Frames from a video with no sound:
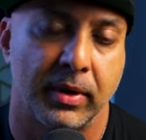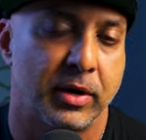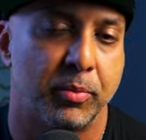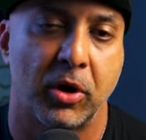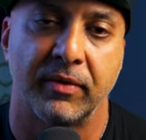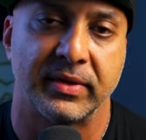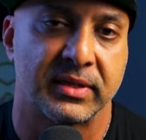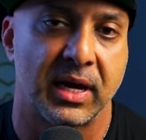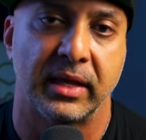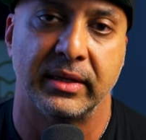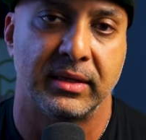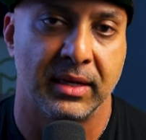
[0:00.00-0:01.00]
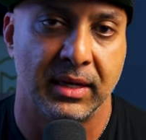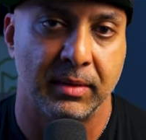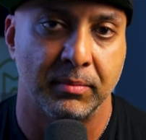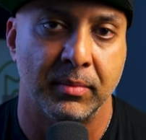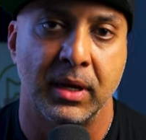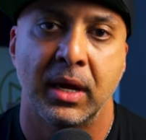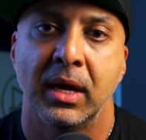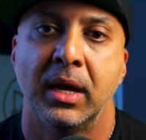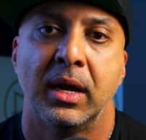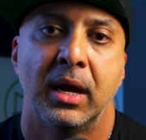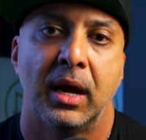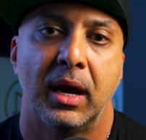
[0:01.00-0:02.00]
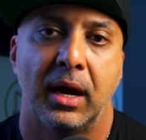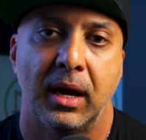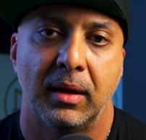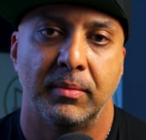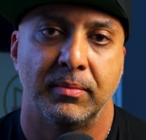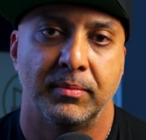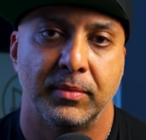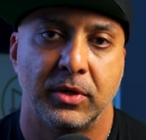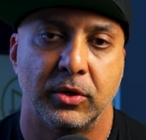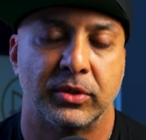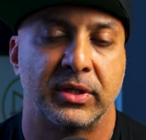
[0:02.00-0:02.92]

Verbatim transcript: When you're part of a solid team, um, you know,